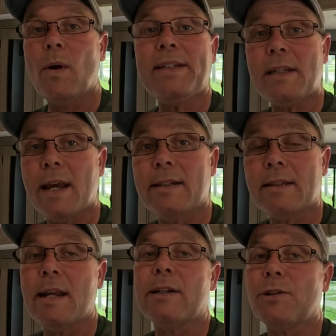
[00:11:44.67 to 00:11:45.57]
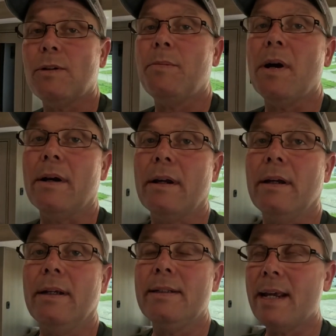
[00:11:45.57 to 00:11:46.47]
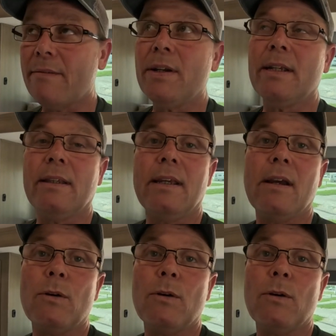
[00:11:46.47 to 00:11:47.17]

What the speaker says: White Sands National Park. Definitely